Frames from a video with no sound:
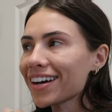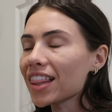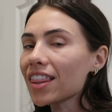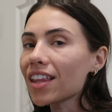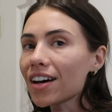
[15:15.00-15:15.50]
I
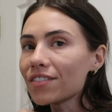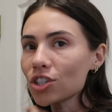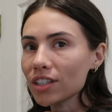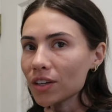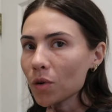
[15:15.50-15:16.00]
love
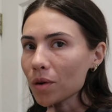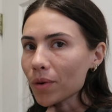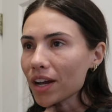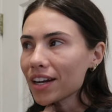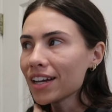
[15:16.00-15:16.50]
chili and
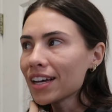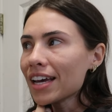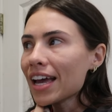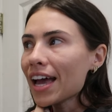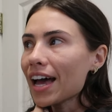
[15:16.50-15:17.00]
cornbread.
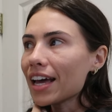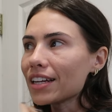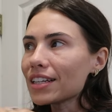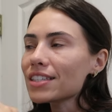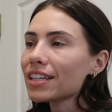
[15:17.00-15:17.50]

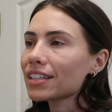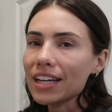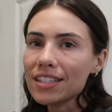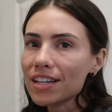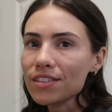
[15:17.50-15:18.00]
And it's like
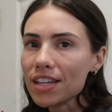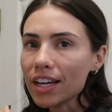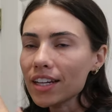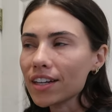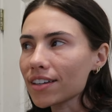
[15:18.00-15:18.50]
nice
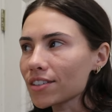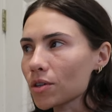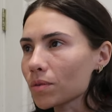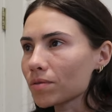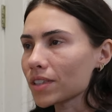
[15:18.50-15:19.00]
outside here. I
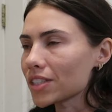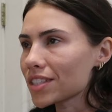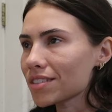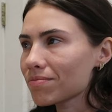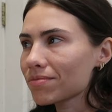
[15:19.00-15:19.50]
don't
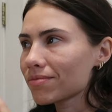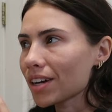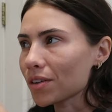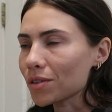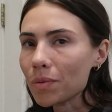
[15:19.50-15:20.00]

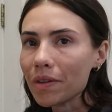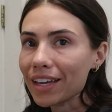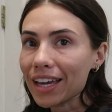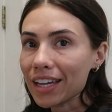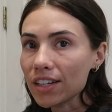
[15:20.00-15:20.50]
know, it's probably
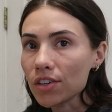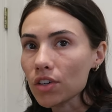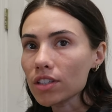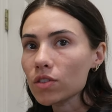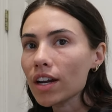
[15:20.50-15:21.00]
like 80
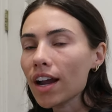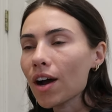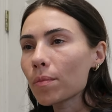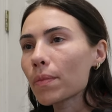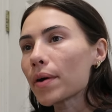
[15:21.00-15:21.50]
degrees right
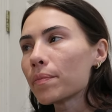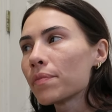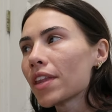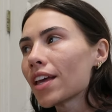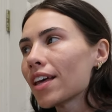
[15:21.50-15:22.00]
now. But
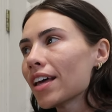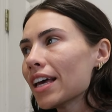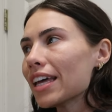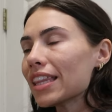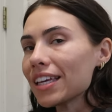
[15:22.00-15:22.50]

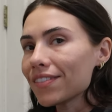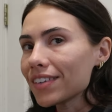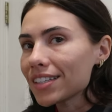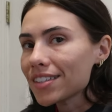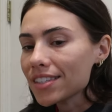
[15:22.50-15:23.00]
in the
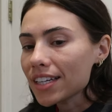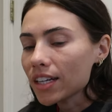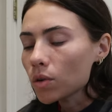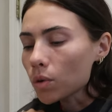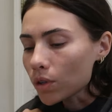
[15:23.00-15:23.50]
evenings it's
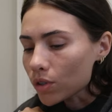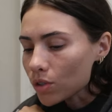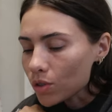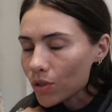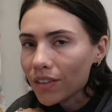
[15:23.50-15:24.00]
getting cooler,
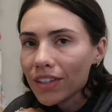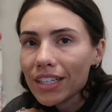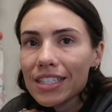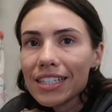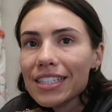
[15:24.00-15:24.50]
so it's around
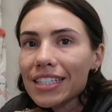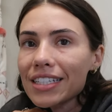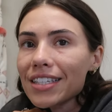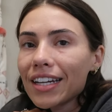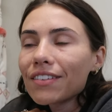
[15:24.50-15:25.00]
like
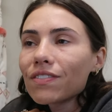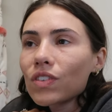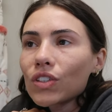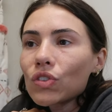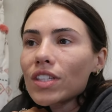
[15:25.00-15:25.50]
60s and it
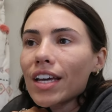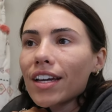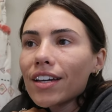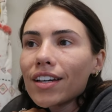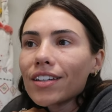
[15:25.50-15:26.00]
feels
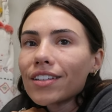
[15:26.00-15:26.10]
like